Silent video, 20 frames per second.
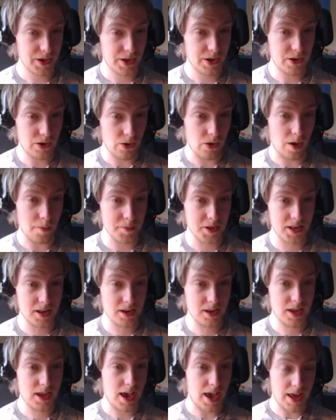No, I mean,
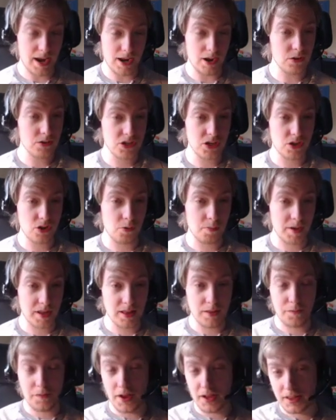and I also don't mean
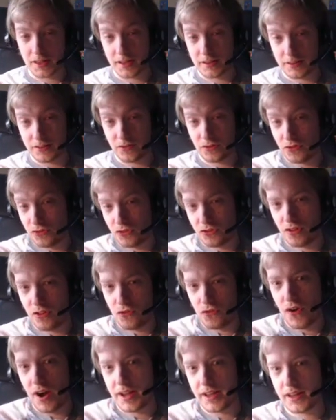the fact that
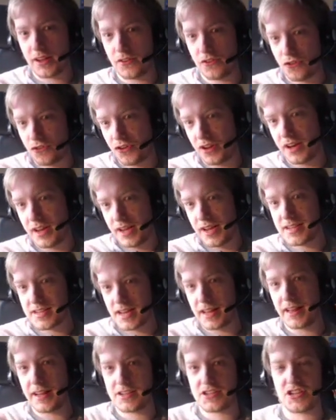regular Dratini is
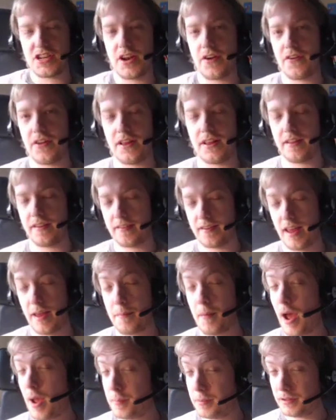a legendary in this game,
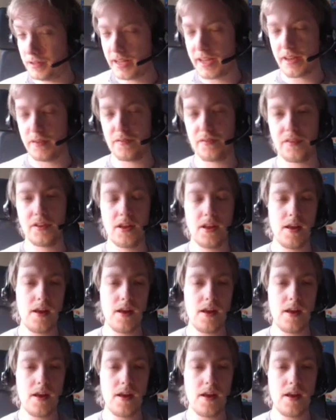I believe.